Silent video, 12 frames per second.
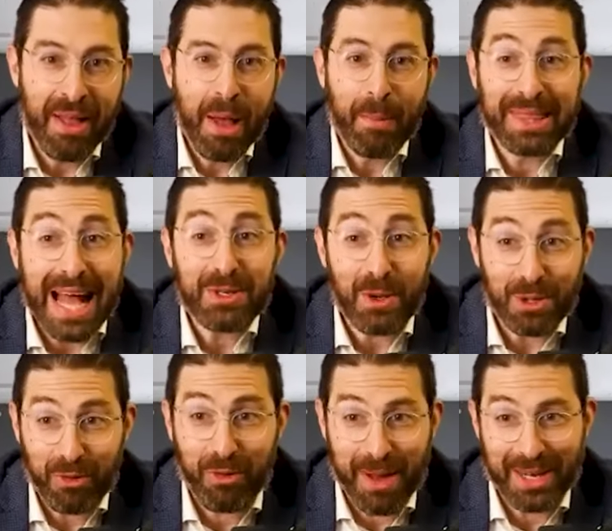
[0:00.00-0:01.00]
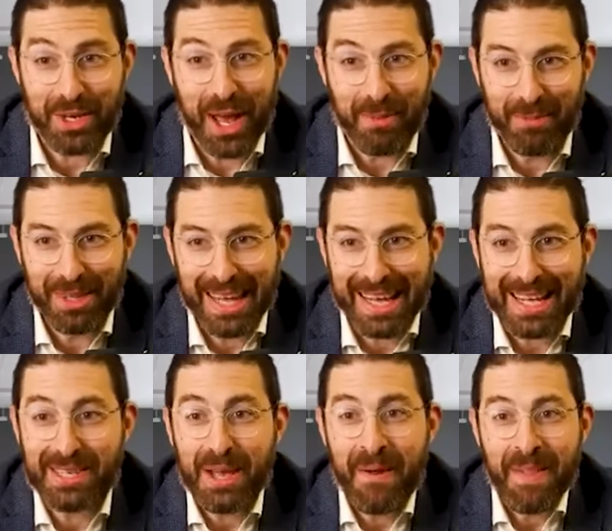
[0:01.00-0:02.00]
Right, but right. that's also from Hashem. Like
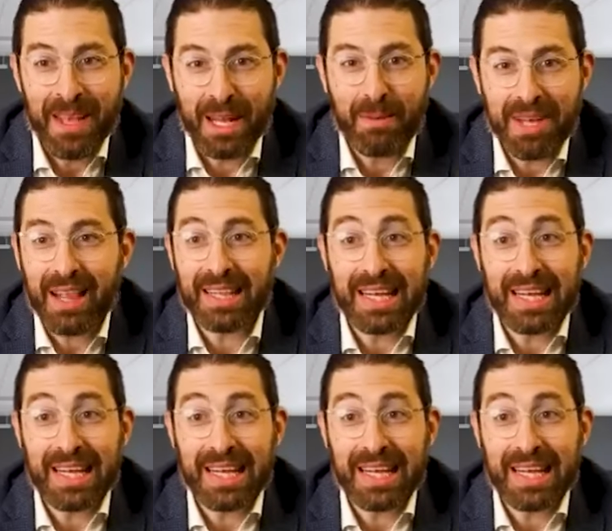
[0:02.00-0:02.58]
it's you know what I'm saying?